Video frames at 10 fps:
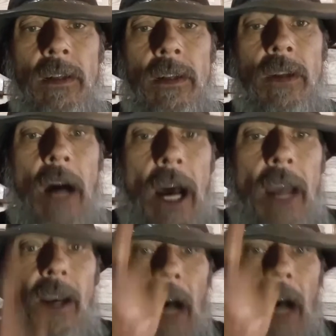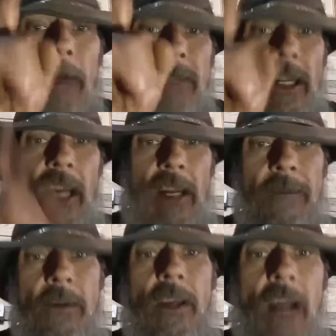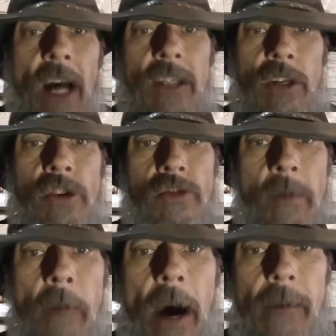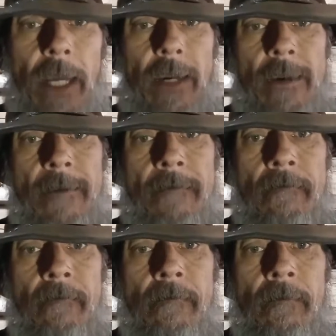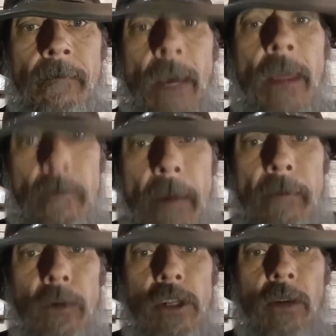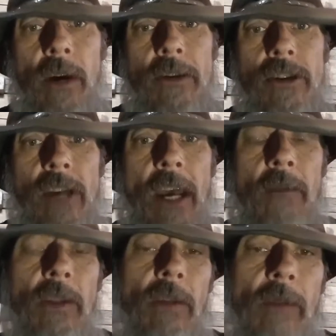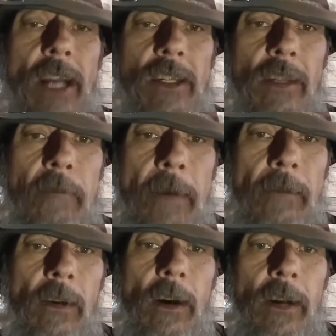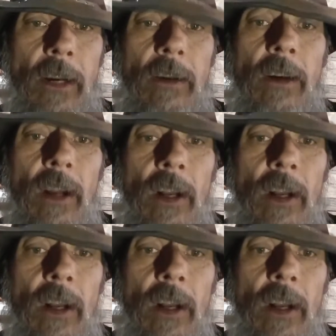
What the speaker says: So I'm standing for the constitutional republic and the people who still understand what the rights of the people are here.